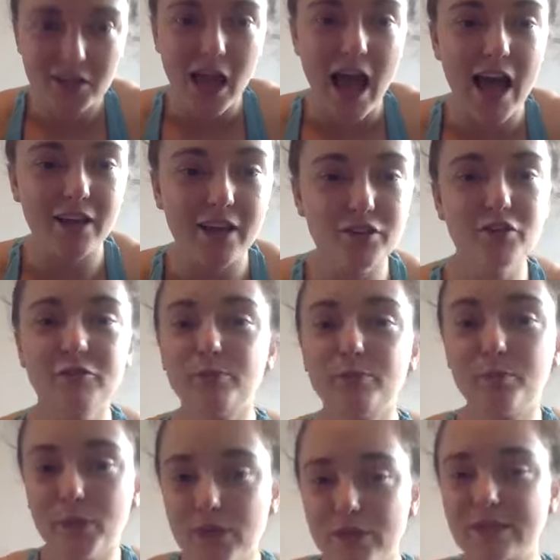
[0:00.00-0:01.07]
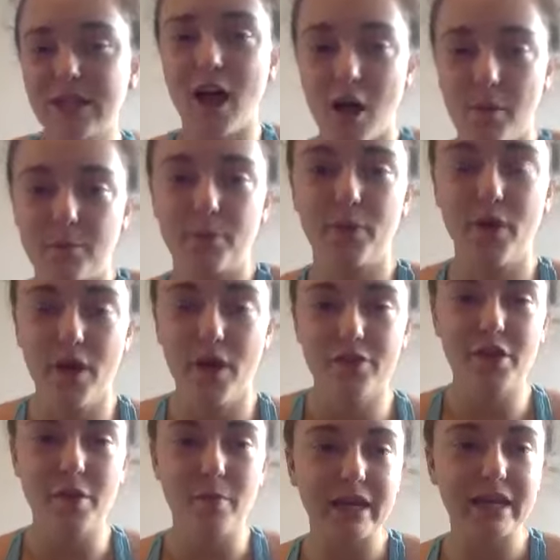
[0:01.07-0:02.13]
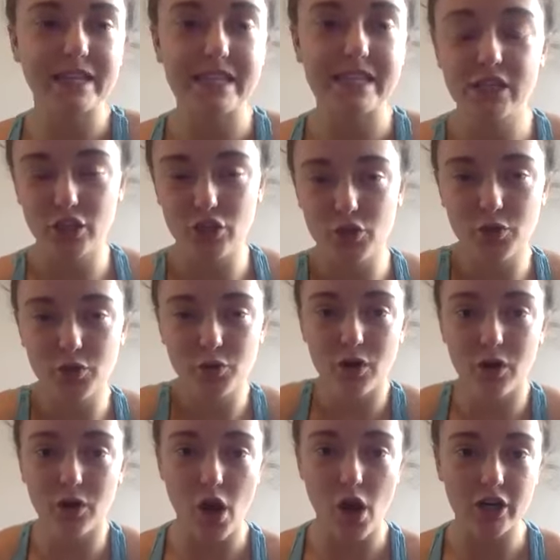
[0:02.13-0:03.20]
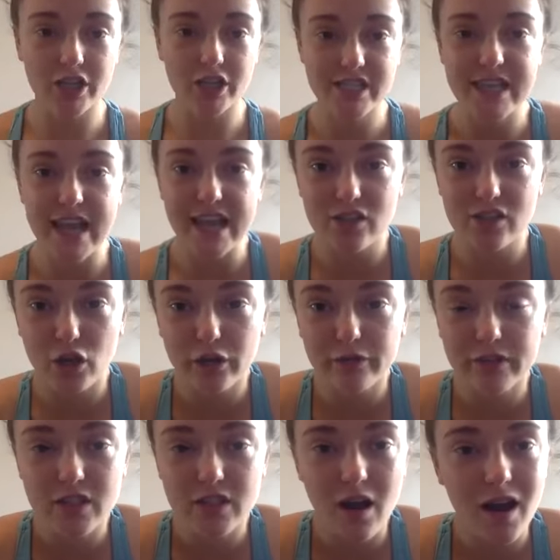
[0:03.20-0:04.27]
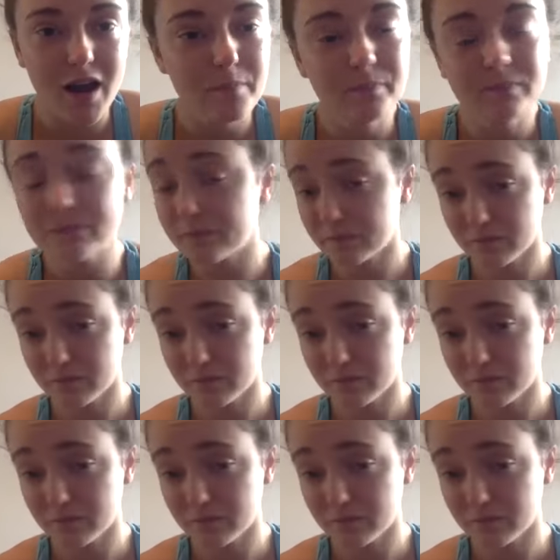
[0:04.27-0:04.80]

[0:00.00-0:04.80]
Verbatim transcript: and you've built up the ability to do large sets over time.